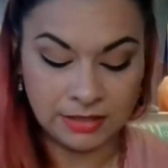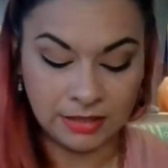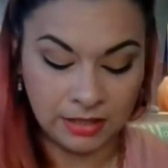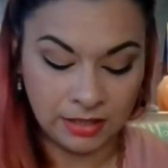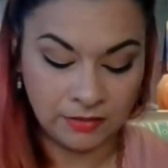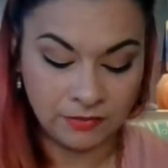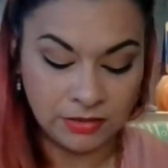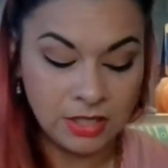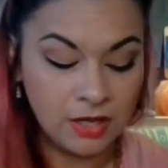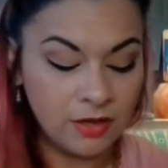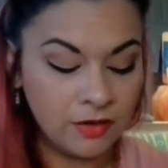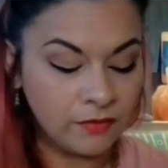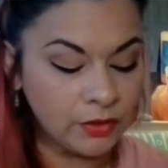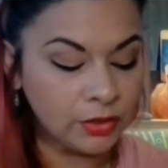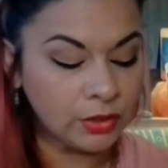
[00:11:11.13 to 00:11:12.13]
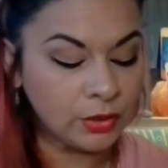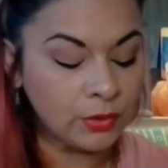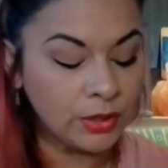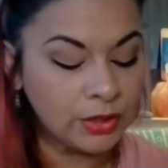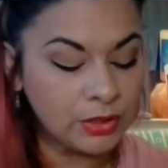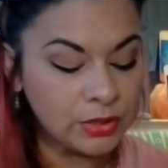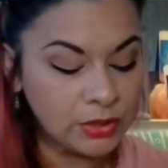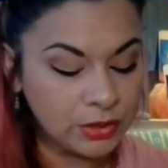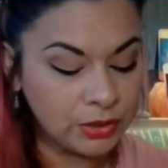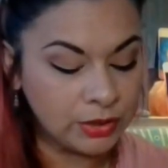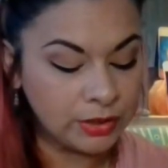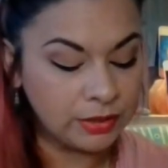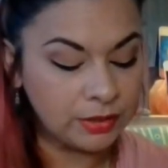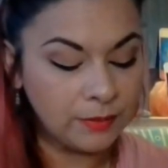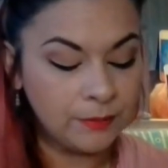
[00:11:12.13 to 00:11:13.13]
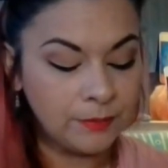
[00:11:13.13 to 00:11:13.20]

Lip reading: and gifts for the greatest good.